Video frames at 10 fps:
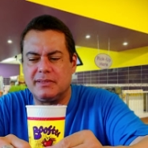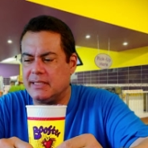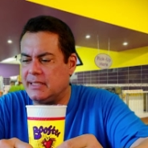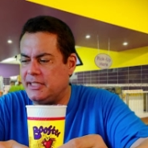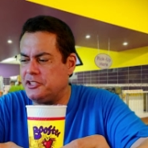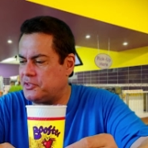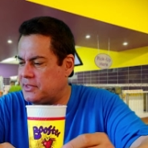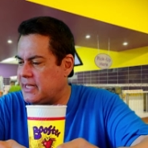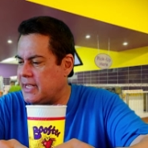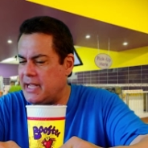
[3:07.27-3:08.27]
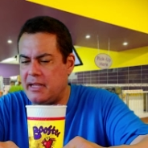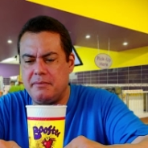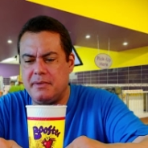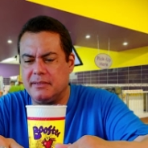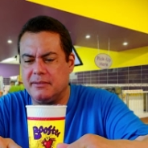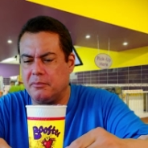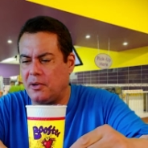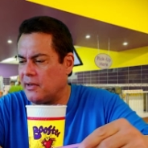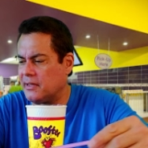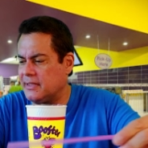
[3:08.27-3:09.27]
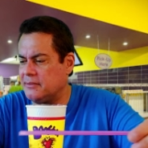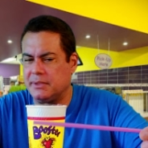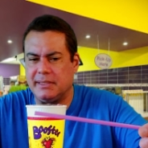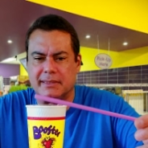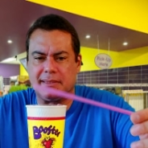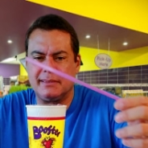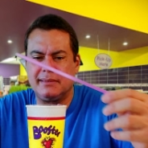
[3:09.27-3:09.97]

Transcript: that they just came in the market, man.